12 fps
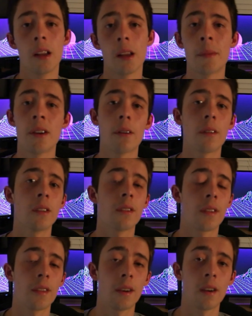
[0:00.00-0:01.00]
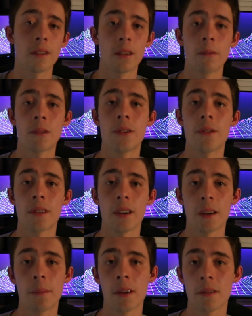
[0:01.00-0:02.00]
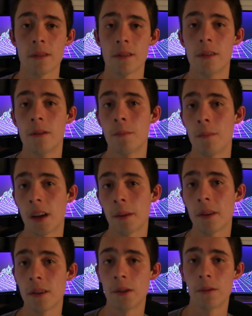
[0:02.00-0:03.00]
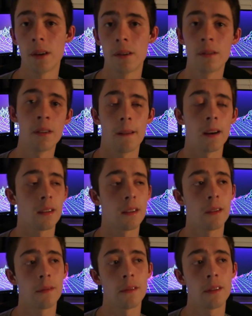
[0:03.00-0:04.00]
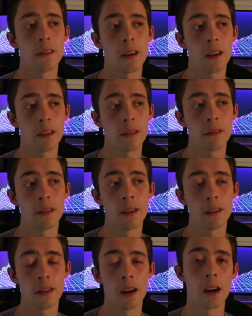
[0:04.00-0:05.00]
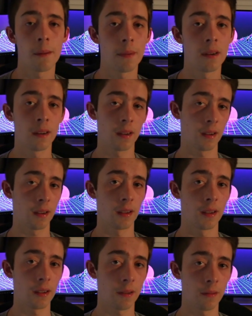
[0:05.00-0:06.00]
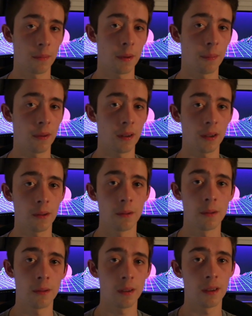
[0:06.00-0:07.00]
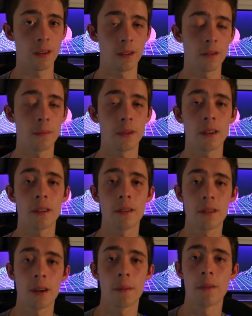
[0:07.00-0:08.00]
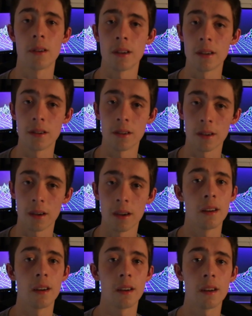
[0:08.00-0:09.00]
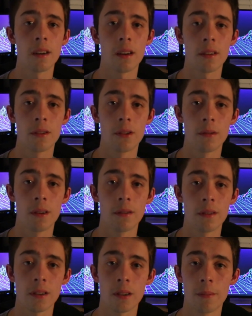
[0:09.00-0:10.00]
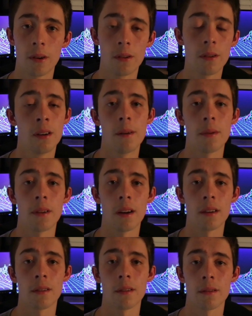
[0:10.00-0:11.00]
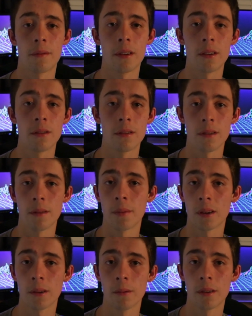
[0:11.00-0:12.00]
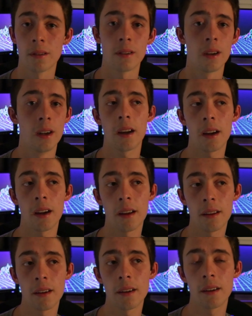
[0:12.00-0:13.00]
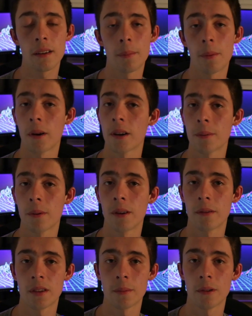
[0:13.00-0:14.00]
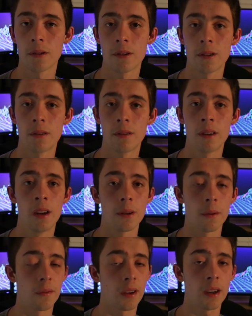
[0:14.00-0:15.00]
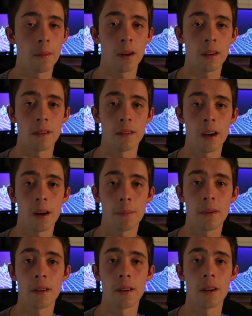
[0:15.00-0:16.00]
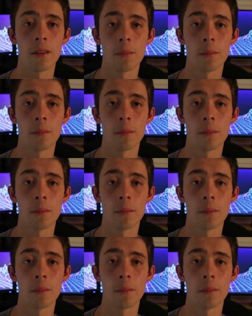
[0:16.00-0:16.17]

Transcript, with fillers: Let me know all your thoughts on what you think about this new maybe drone, as if this actually does happen, this would be pretty cool and this would be a good step for DJI. They need another drone that's small, but has all the features of the bigger ones, and they need the price point of a small drone. So if they can make this happen, that